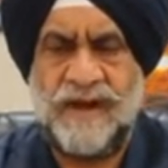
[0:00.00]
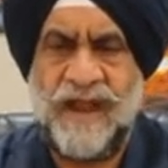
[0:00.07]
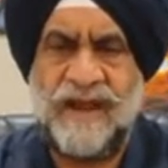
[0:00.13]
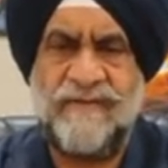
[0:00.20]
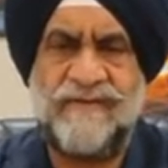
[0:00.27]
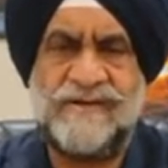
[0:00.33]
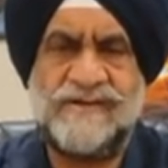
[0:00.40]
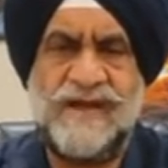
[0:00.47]

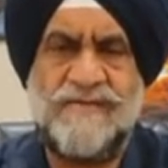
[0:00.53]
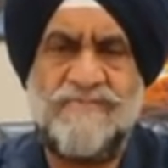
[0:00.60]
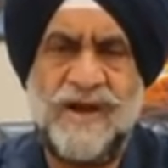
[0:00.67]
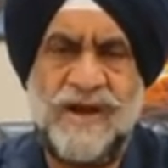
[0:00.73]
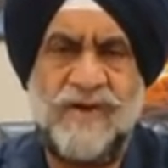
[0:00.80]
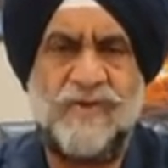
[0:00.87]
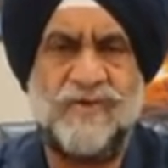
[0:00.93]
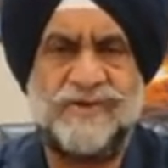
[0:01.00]
Likewise, there are
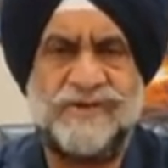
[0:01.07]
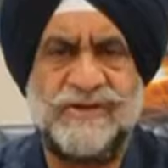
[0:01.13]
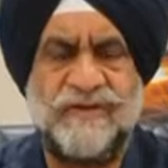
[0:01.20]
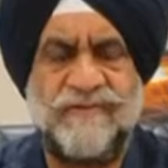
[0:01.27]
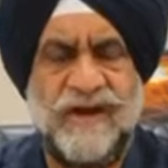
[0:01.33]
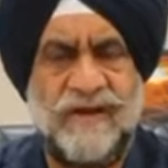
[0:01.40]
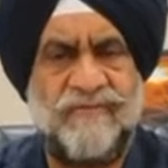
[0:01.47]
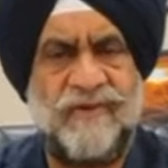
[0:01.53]
many courses
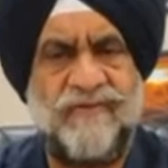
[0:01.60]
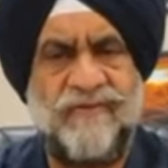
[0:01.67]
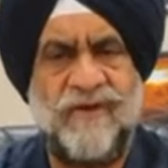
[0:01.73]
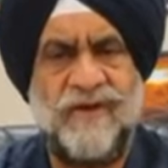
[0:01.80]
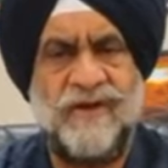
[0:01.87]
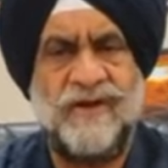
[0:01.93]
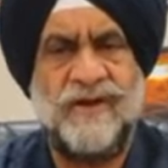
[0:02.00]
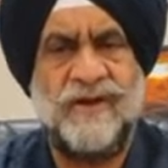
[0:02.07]
available
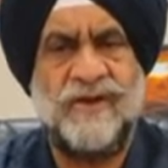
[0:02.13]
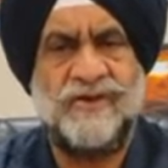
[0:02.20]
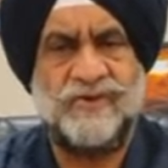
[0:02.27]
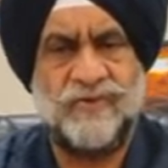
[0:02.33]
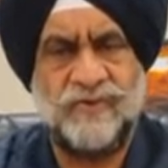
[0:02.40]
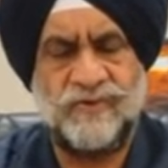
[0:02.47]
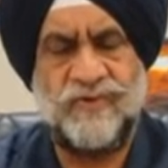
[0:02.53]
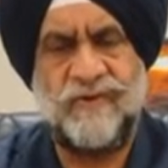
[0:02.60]
for
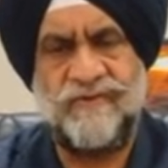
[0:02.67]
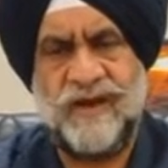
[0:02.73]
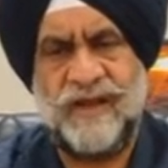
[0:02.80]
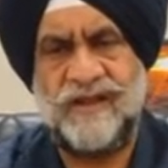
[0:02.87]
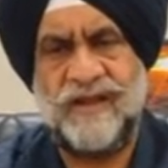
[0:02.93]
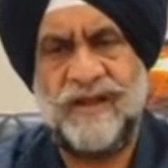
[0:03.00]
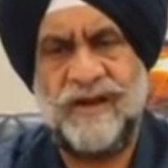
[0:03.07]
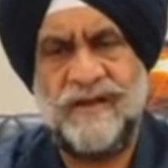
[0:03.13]
students who have
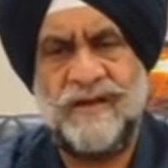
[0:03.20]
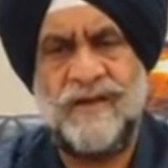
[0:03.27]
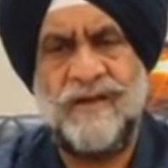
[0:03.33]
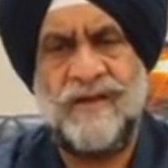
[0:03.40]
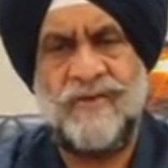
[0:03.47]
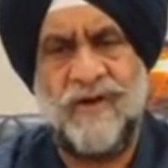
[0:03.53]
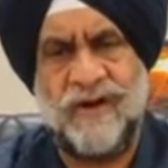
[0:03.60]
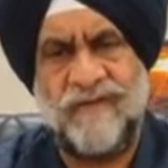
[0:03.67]
done their
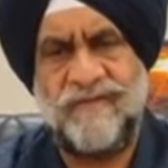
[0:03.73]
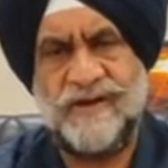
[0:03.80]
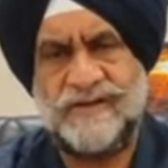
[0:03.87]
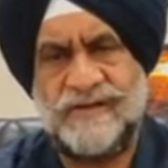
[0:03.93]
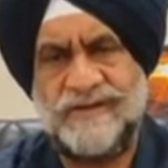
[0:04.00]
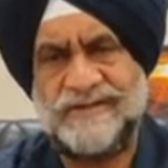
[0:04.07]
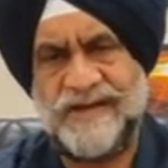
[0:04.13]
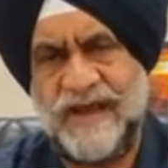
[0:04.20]

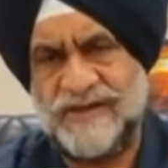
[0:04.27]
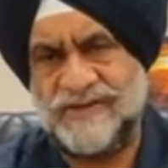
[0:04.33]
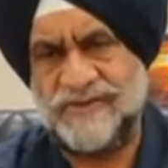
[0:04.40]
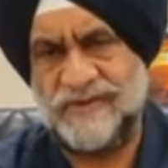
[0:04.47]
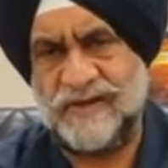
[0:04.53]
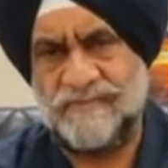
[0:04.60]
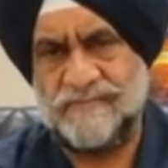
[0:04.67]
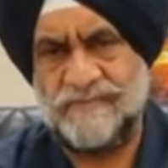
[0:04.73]
qualification science
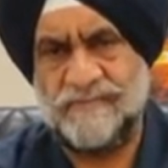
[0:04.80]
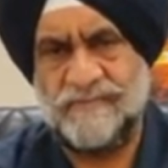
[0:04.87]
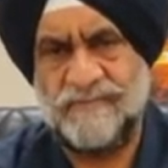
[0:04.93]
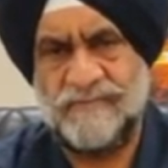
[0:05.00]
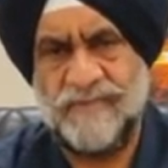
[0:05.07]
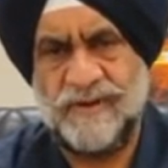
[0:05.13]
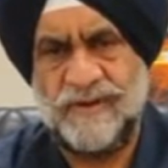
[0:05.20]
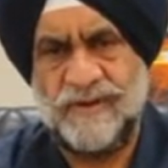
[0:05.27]
stream.
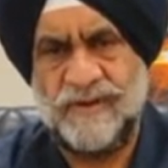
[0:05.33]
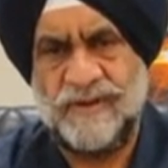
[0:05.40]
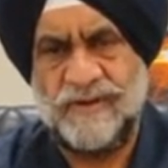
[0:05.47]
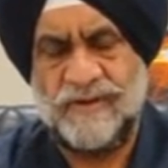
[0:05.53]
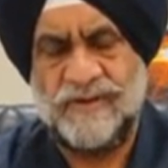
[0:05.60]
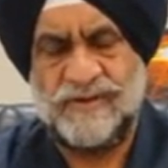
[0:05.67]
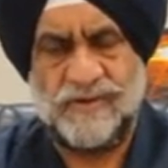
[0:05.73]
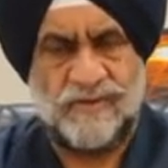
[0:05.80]

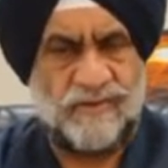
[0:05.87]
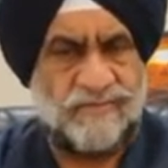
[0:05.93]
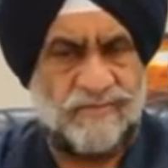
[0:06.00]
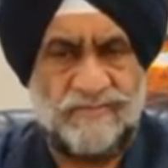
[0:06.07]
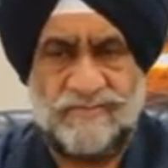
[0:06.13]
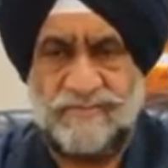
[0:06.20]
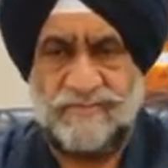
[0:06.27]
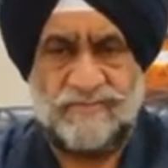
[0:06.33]

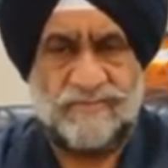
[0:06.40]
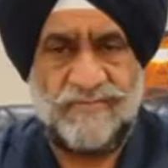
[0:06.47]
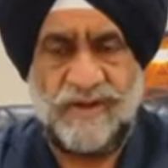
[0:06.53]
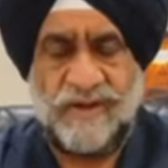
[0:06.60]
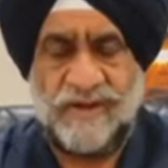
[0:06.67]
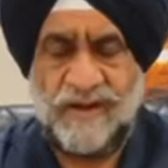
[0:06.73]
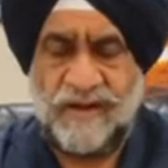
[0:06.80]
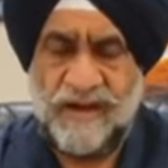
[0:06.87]
So
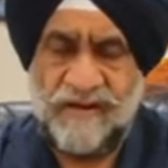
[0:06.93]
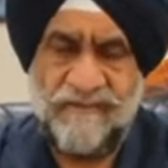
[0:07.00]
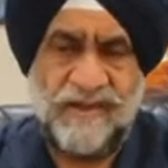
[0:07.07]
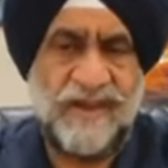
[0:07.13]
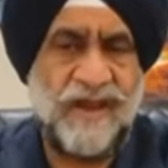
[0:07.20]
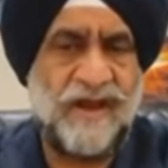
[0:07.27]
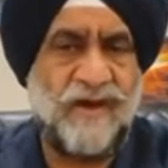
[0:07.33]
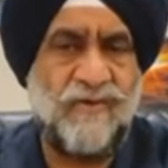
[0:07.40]

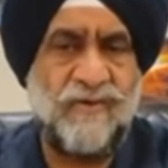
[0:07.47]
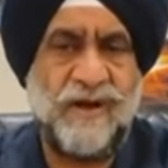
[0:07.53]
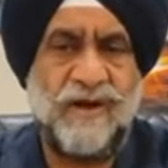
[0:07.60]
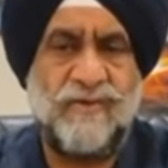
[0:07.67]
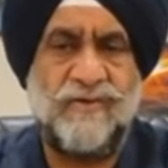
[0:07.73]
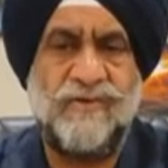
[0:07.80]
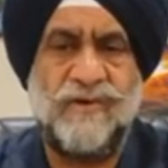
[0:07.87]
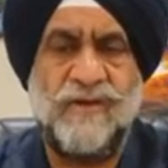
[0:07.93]
even they can look
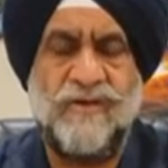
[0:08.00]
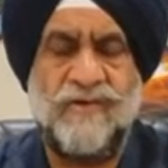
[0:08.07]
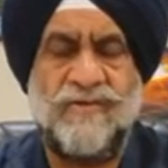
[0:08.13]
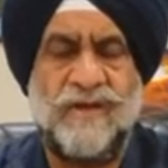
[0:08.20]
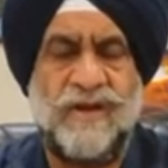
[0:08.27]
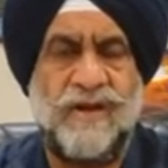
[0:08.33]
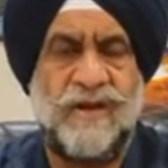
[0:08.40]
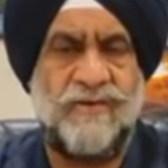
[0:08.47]
into
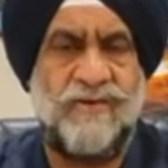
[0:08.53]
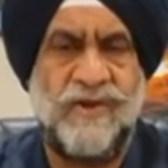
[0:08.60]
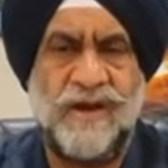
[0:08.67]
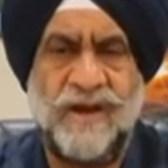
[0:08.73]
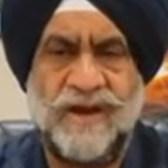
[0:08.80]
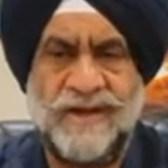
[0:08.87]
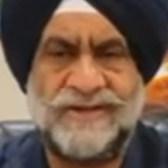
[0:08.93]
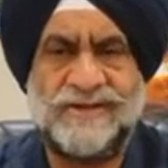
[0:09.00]

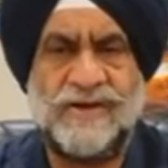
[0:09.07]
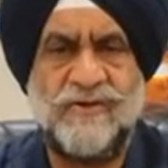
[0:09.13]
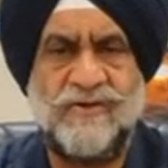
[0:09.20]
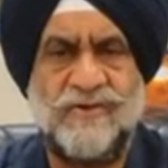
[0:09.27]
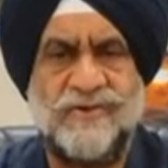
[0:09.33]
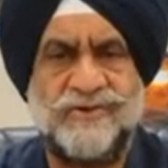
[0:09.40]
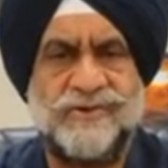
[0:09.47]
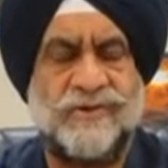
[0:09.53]
doing a
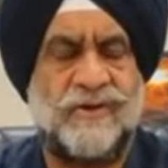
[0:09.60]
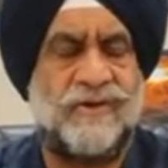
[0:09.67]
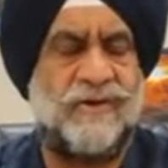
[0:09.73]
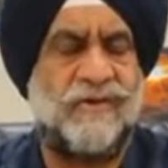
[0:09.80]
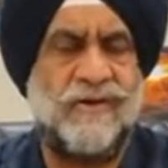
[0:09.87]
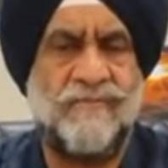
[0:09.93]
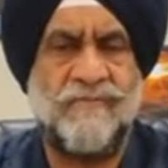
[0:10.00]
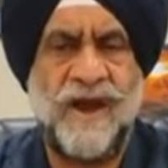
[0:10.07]
nursing course or
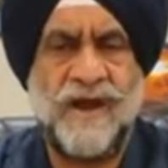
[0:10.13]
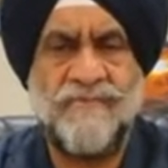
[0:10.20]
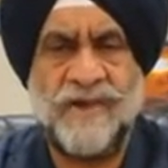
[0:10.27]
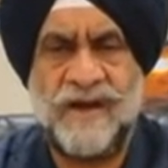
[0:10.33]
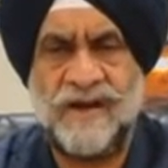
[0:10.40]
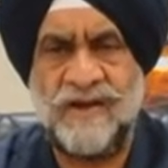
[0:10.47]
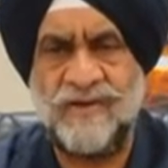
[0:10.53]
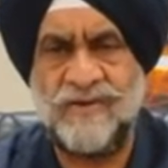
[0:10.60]

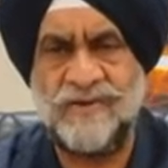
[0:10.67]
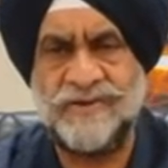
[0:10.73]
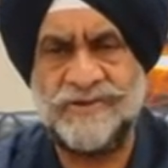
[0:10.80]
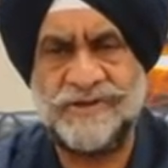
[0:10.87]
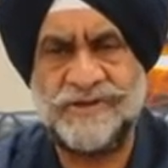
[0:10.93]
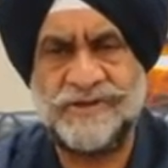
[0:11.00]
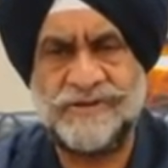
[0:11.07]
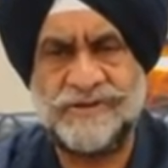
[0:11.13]
biomedical
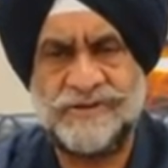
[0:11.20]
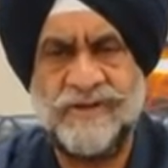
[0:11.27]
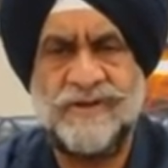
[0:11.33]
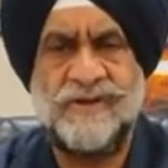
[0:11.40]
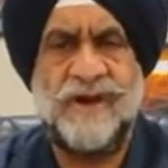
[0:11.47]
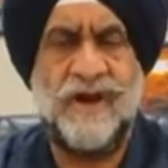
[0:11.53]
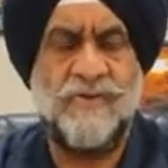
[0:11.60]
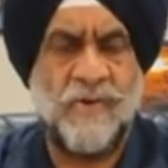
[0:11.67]
courses,
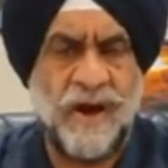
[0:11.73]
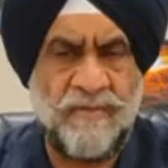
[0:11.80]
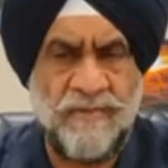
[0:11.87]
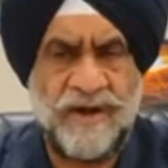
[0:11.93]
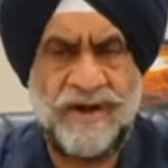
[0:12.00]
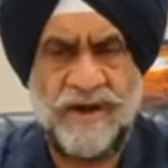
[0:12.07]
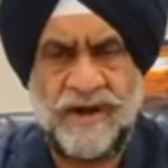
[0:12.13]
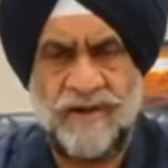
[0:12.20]

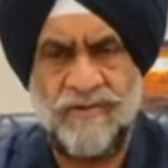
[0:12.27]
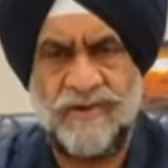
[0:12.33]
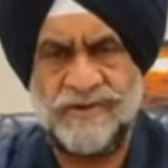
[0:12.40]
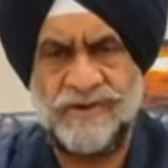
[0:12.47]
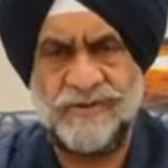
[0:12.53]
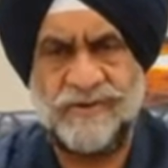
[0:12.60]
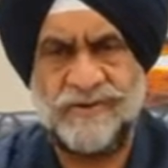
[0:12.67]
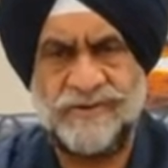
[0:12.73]
environmental
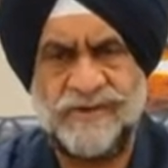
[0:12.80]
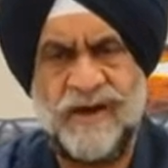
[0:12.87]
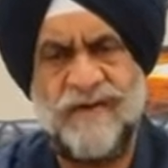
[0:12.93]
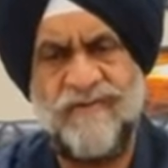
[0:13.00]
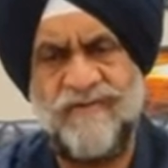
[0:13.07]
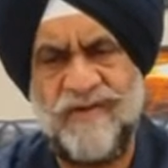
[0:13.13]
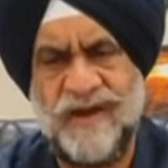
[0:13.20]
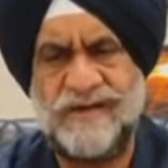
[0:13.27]
technology course,
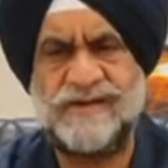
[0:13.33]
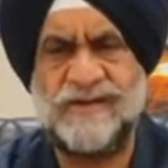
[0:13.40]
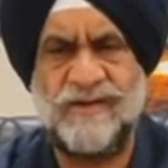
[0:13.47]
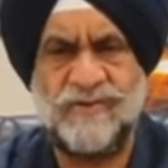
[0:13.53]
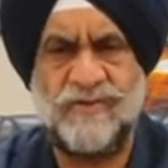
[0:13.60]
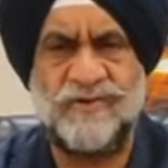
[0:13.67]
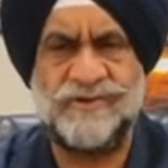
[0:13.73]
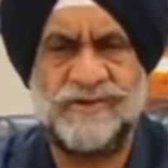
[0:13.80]
and various
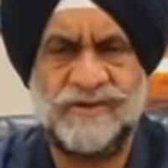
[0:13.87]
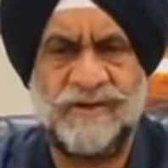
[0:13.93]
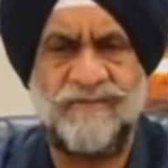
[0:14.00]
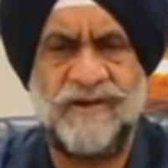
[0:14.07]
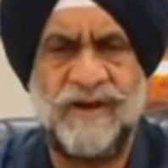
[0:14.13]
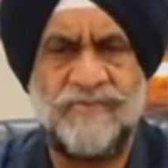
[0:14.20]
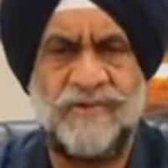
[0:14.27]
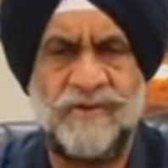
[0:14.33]
other courses
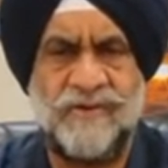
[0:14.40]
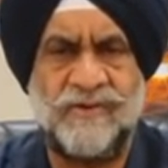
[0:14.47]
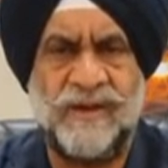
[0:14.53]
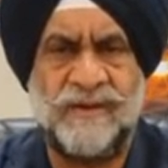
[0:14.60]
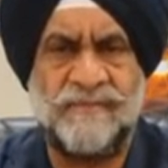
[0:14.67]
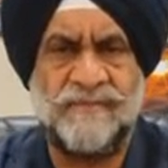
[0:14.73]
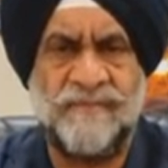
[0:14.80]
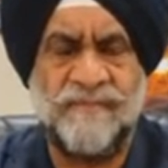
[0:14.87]
available to
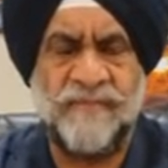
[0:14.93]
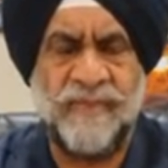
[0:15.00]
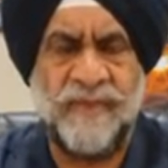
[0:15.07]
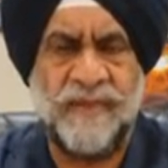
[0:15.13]
them.